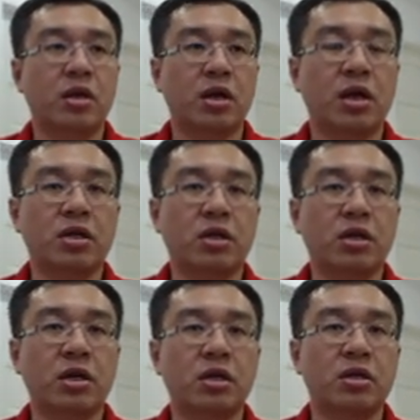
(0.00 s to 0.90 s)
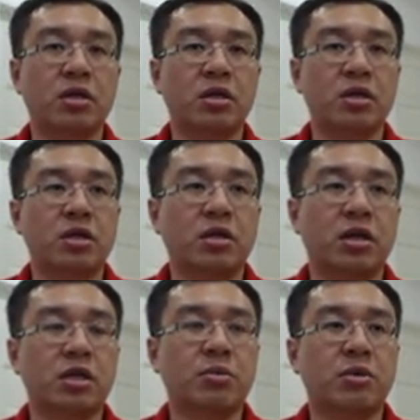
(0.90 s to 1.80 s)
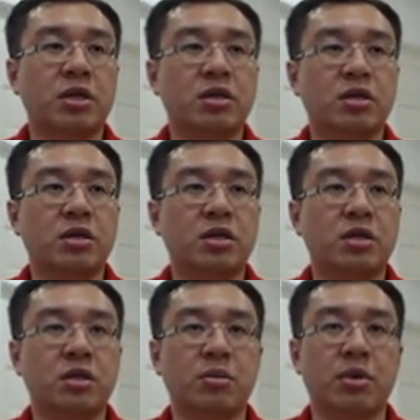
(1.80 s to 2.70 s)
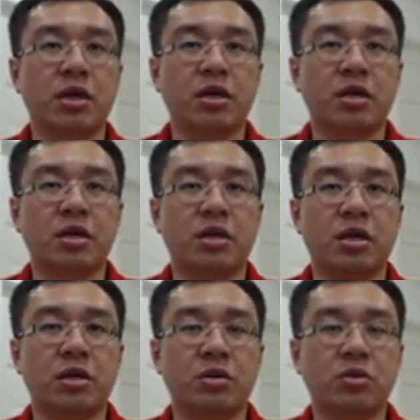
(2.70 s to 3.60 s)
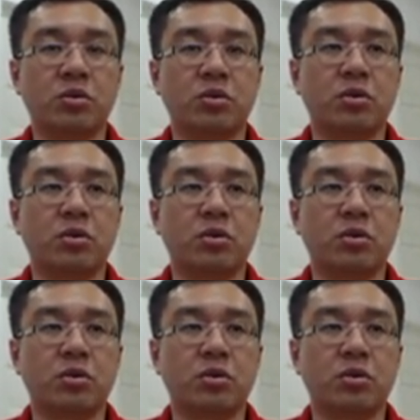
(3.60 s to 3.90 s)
And again, nothing much the black can do,